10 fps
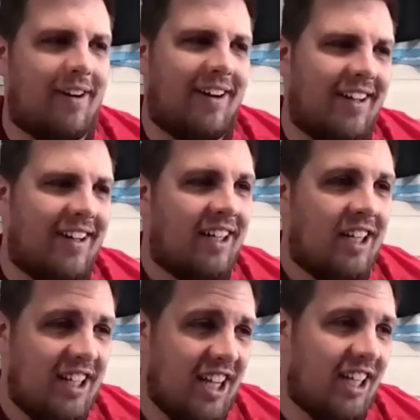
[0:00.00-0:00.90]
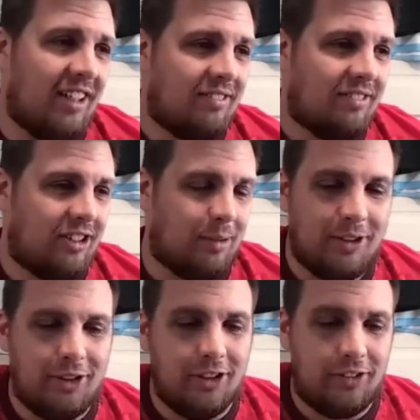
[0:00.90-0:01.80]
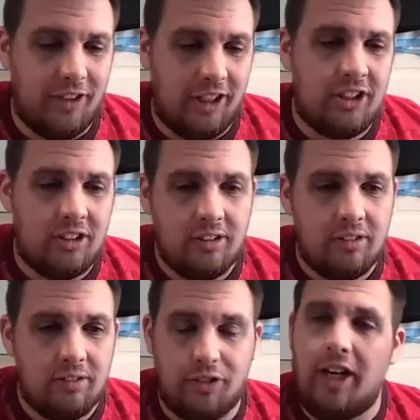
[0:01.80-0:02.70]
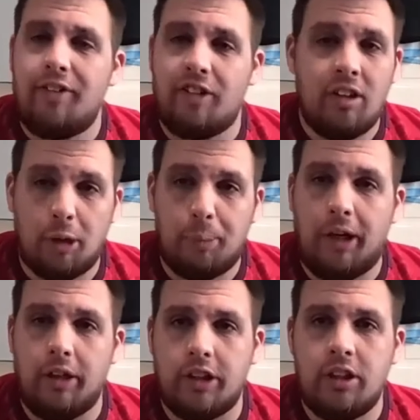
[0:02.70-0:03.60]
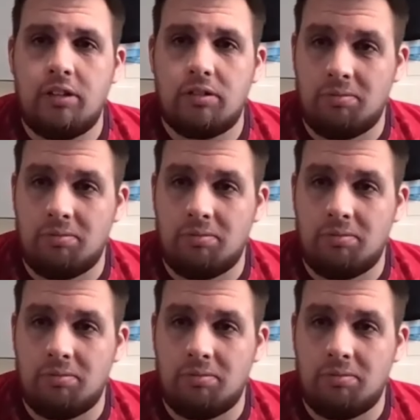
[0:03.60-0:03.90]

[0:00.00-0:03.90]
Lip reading: But yeah, summer tour is finished forever, apparently.